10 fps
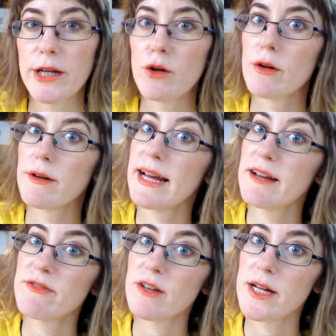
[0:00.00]
on air
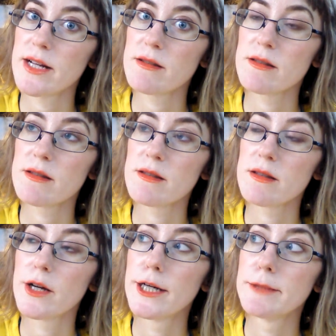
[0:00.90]
flights,
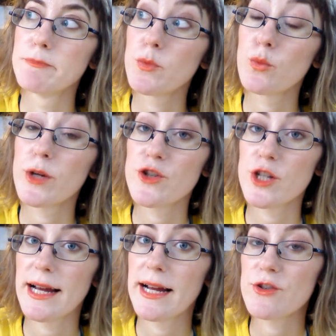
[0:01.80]
which
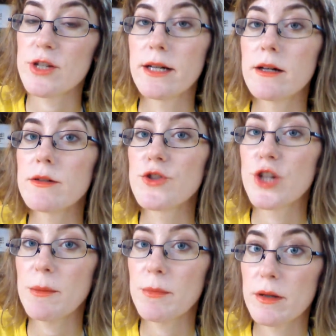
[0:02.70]
actually are
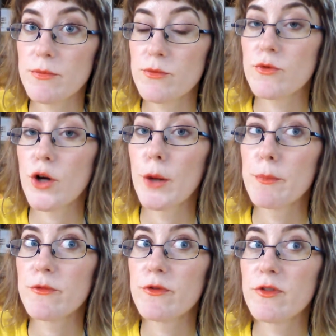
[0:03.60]
cheaper
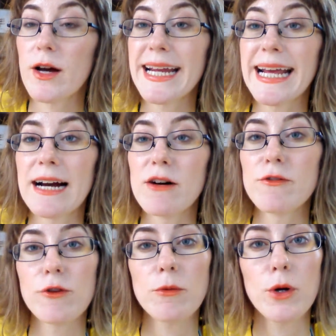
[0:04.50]
flying out
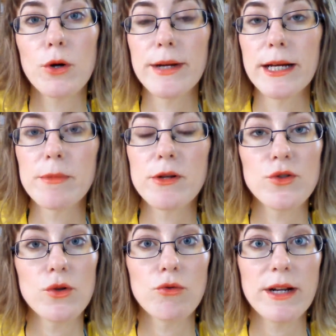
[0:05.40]
from Korea because
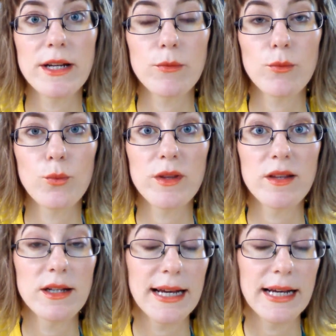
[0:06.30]
you're already
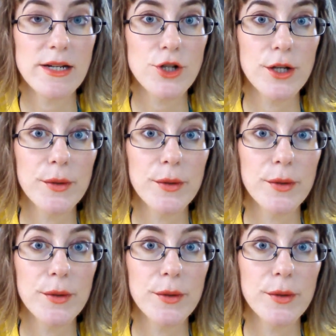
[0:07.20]
within Asia.